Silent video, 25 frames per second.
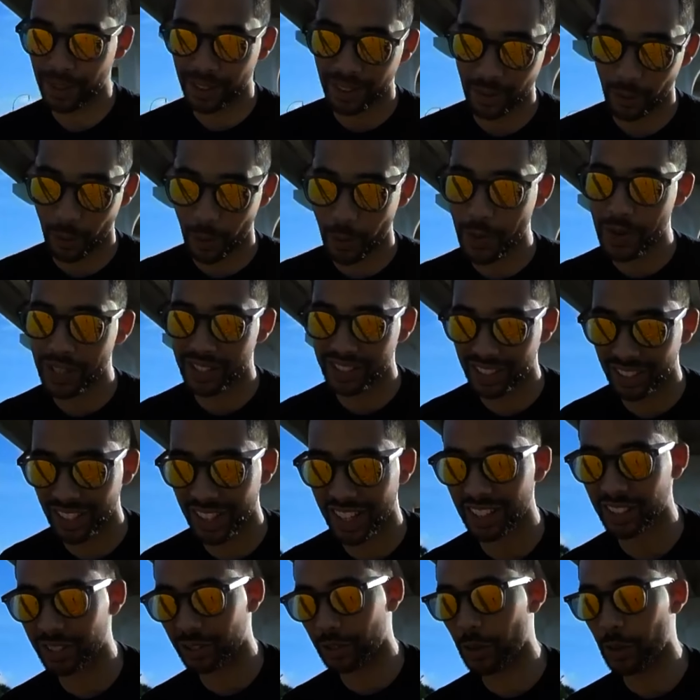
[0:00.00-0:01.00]
gonna always
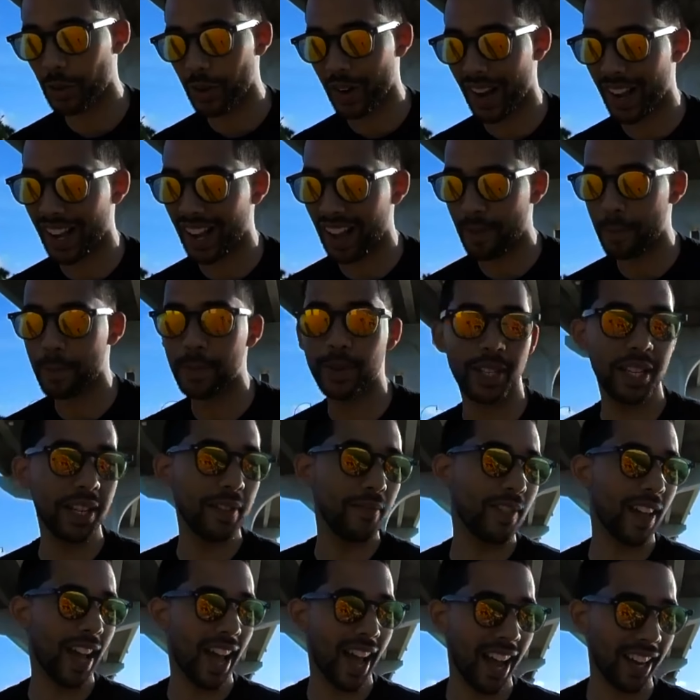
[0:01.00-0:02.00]
tell that story. I can't
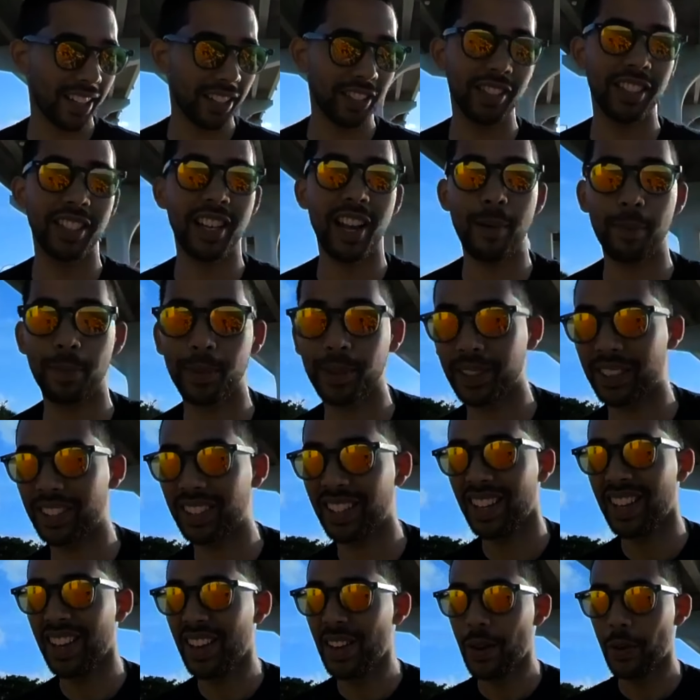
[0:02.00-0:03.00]
believe that actually
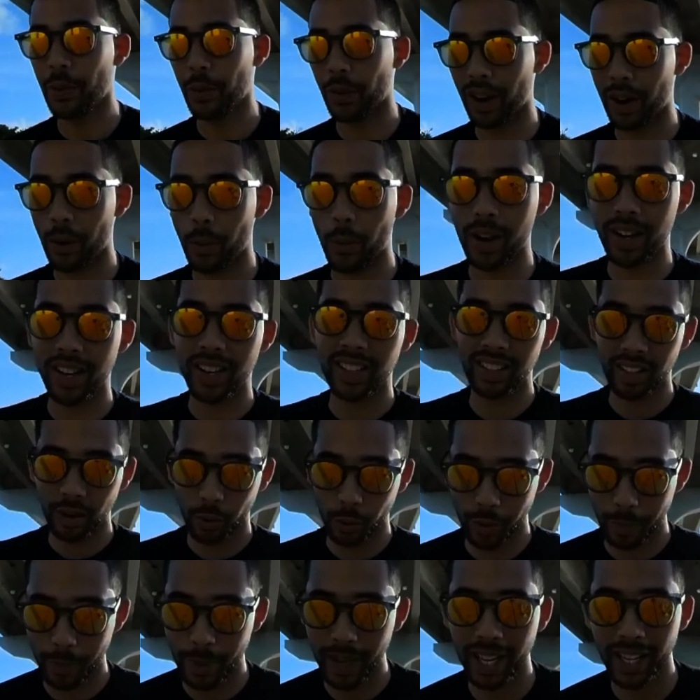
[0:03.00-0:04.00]
happened. Where I went in
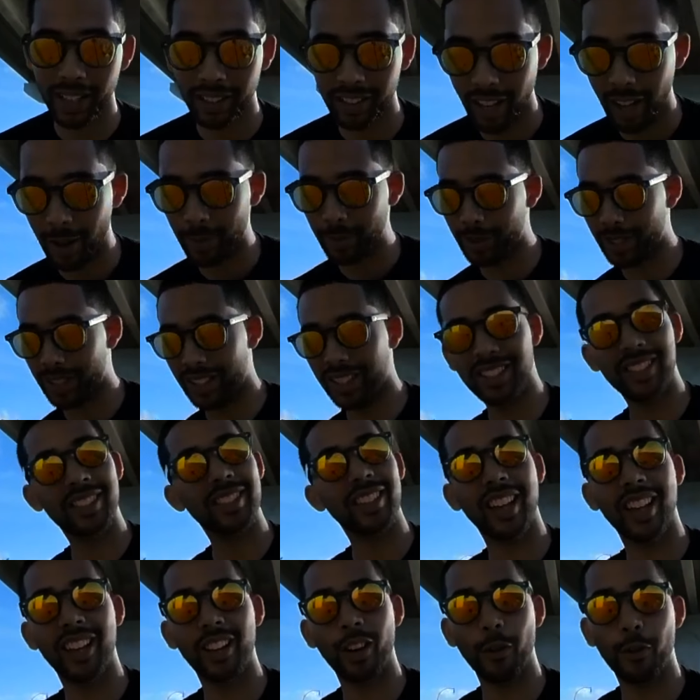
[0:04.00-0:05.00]
there with Mickey
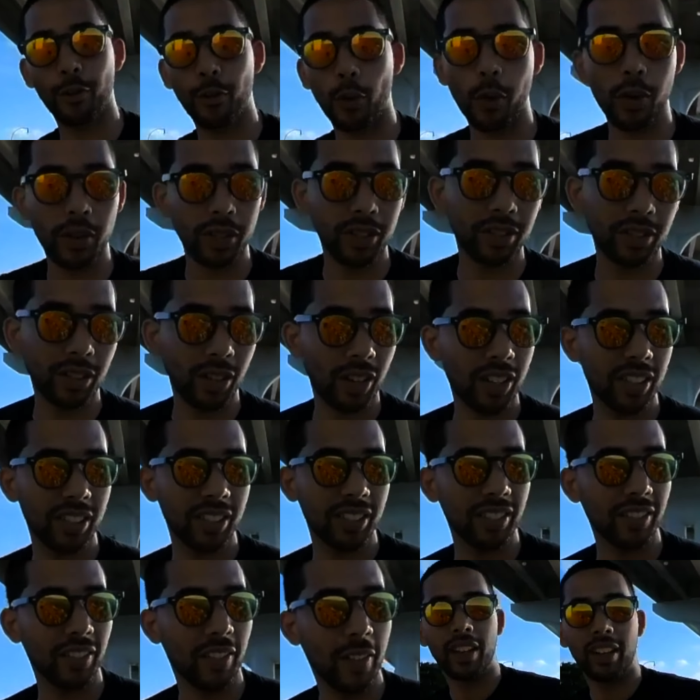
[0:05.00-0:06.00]
Thompson's and a
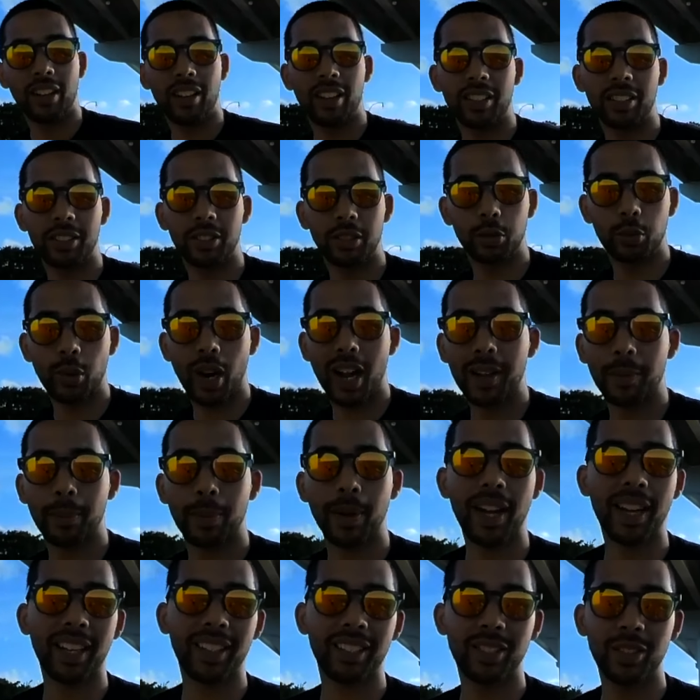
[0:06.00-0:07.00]
Forgestar uh,
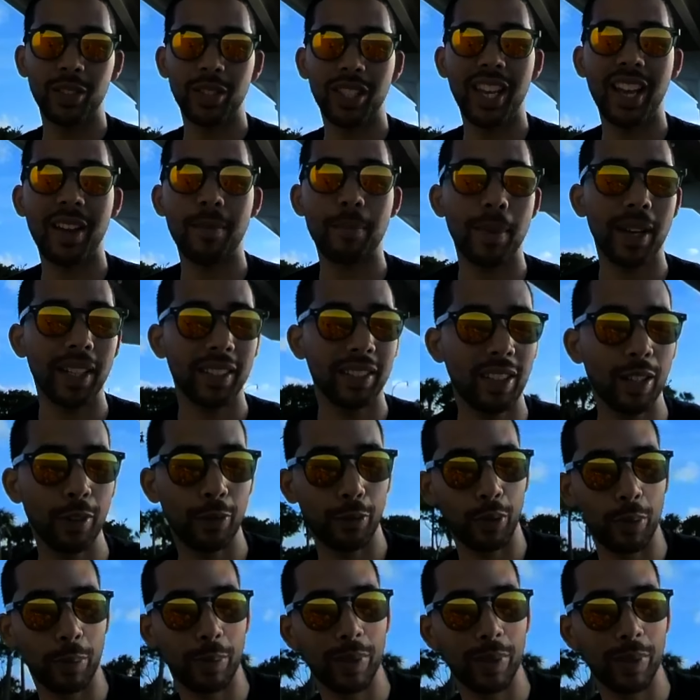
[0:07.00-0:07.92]
drag pack to get my diff